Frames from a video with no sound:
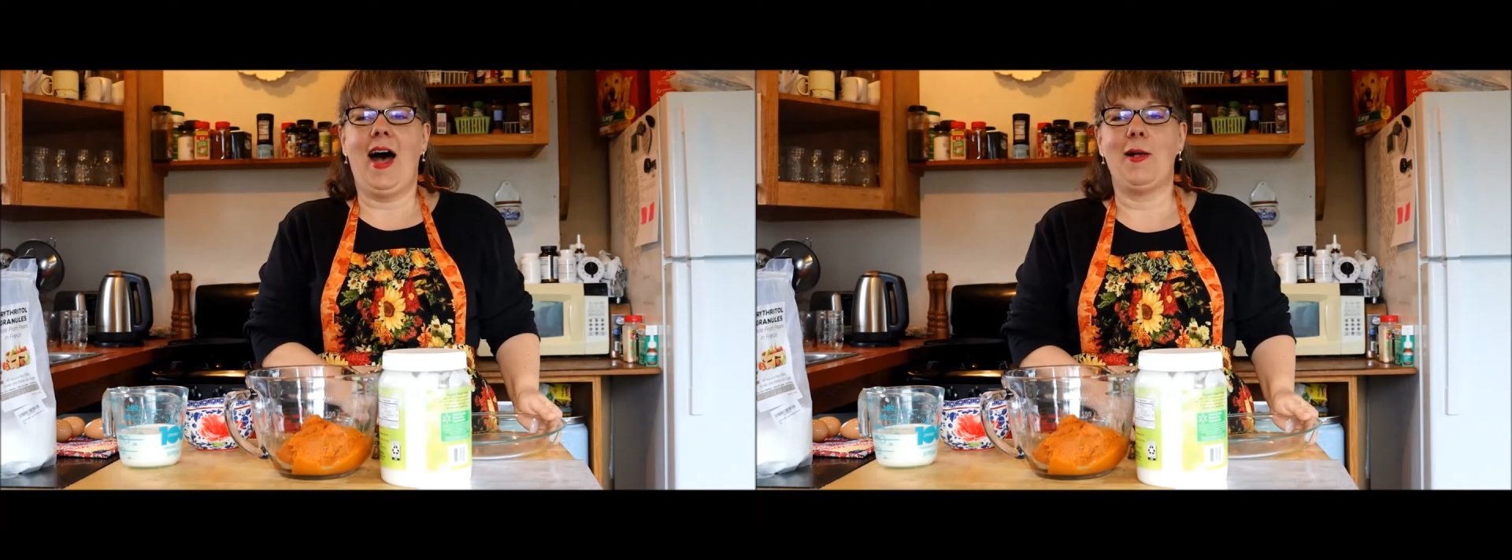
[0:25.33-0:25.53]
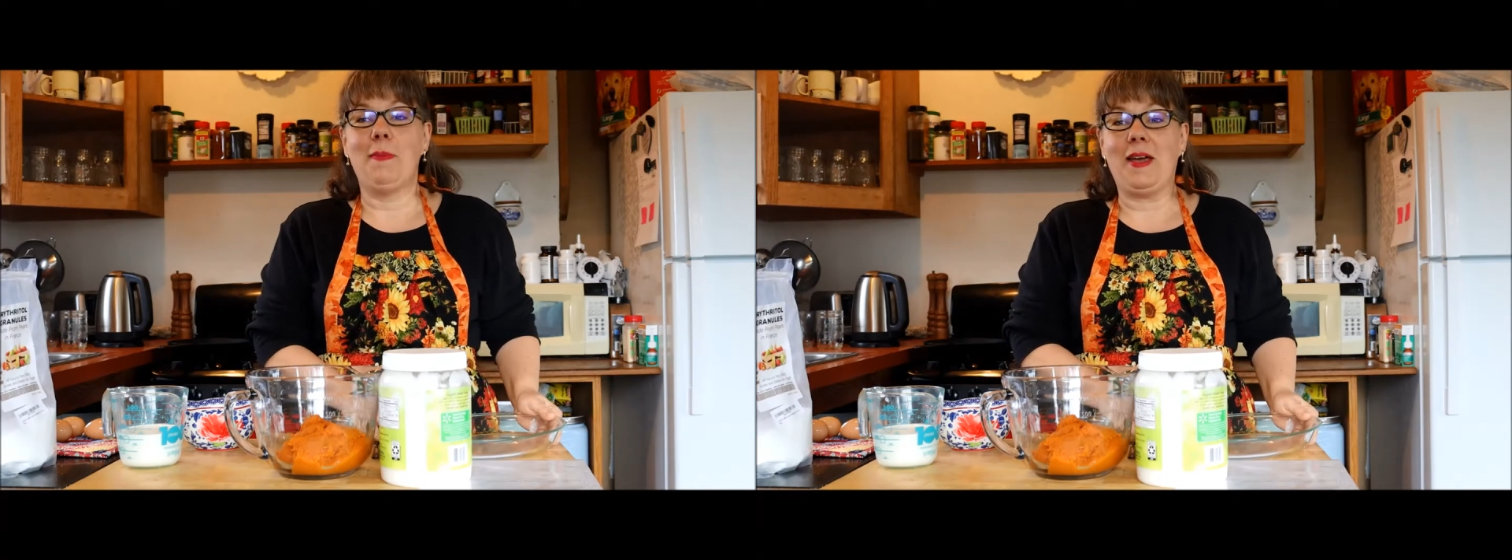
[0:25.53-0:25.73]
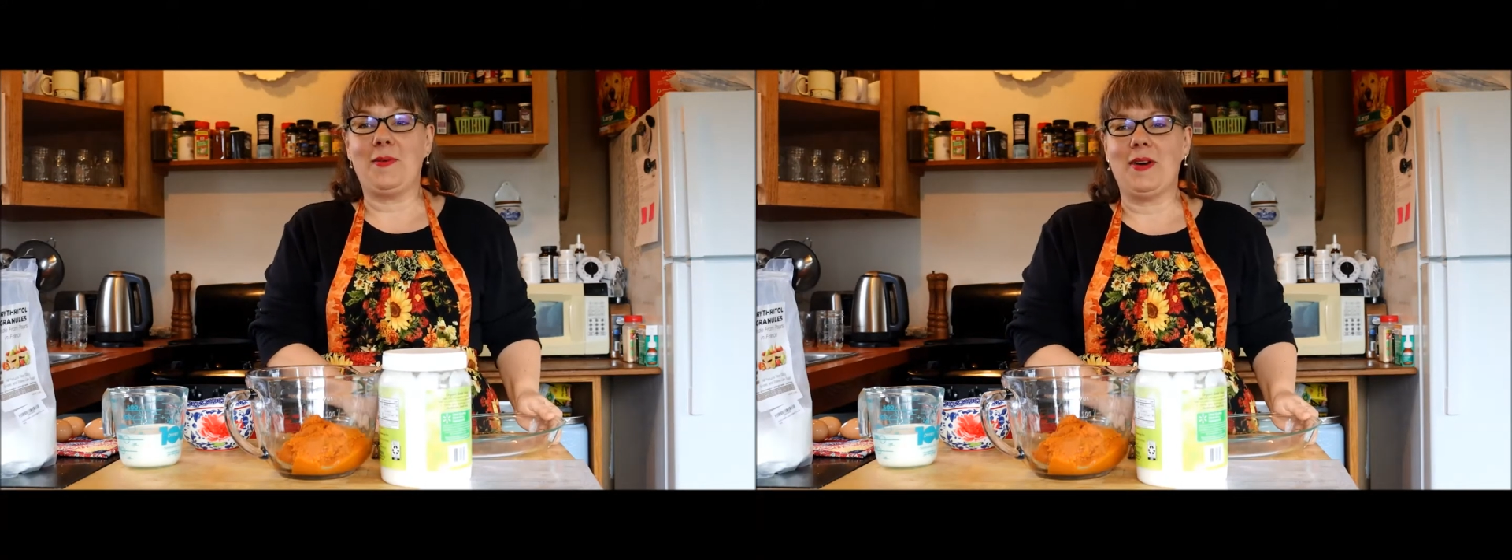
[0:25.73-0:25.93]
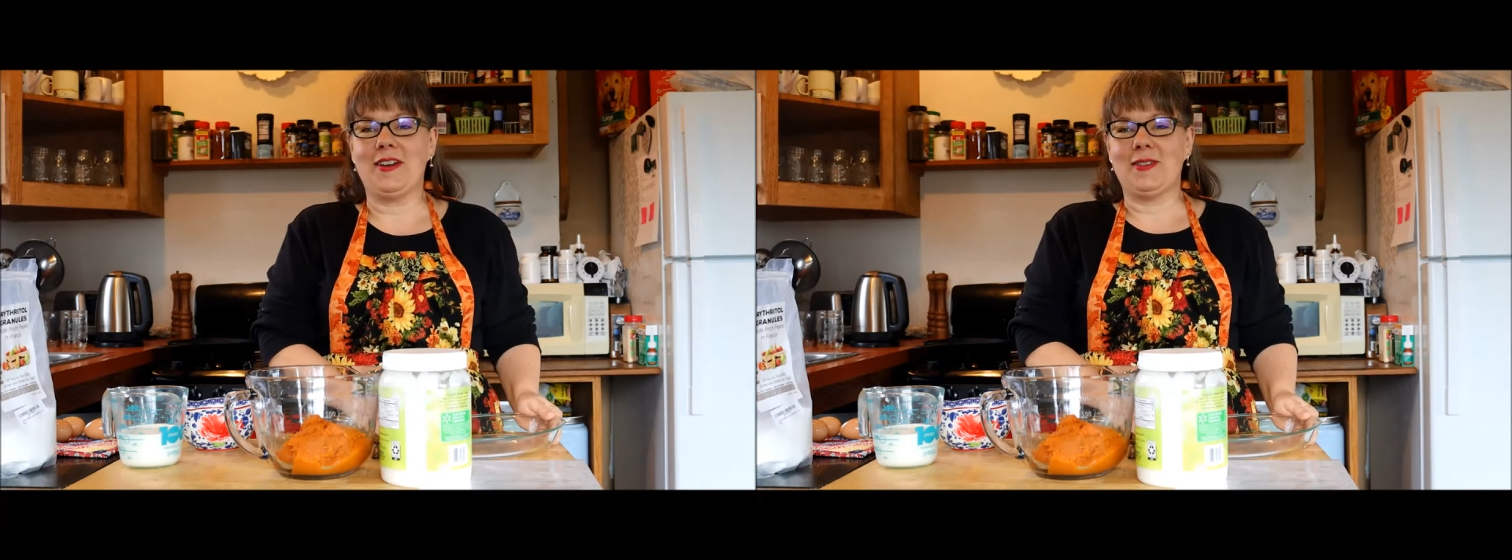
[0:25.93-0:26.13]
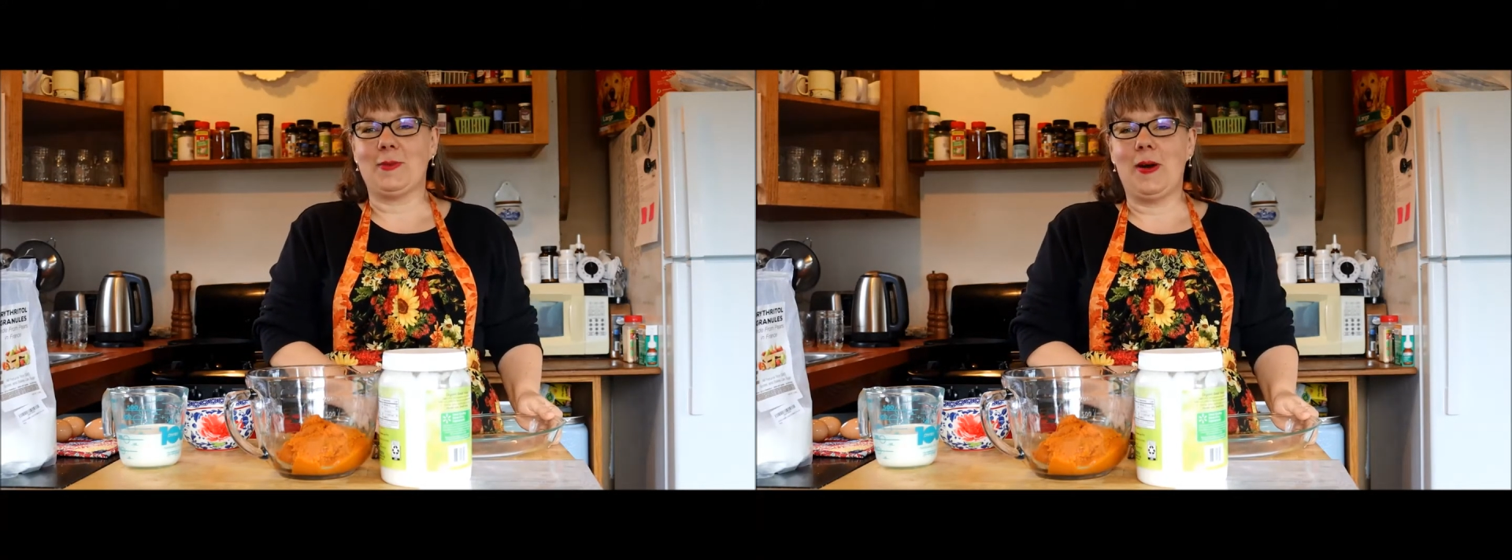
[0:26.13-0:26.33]
I'll make one
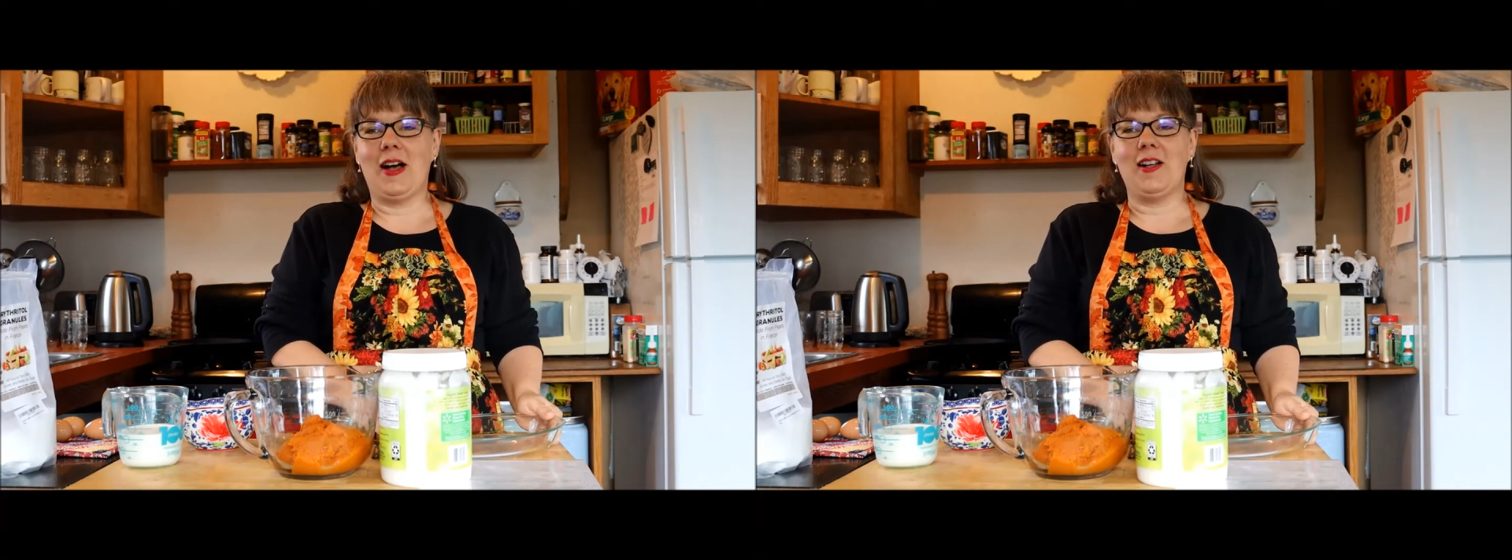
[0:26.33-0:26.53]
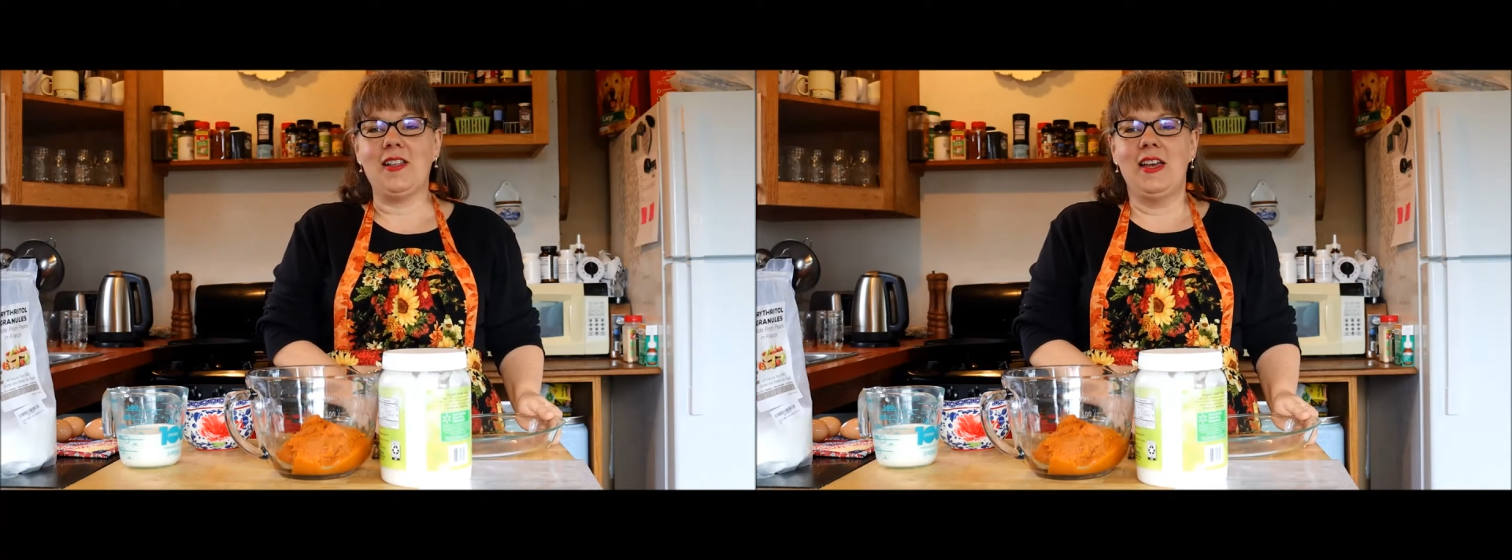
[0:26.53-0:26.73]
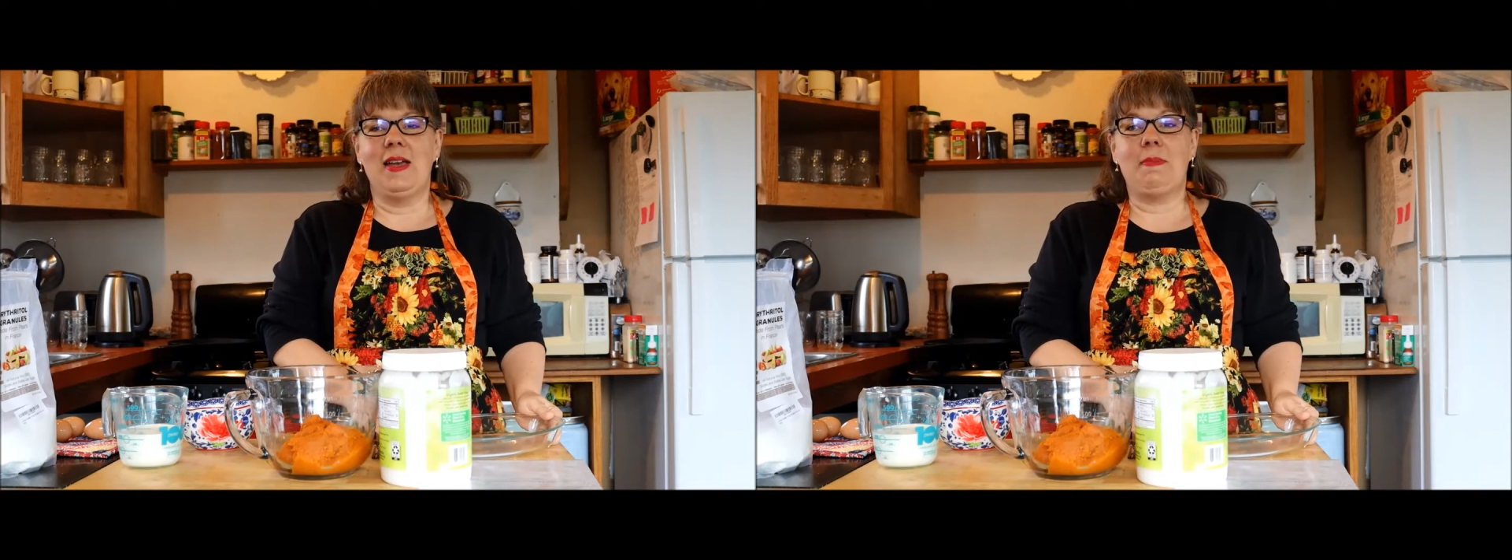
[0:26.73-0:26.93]
as well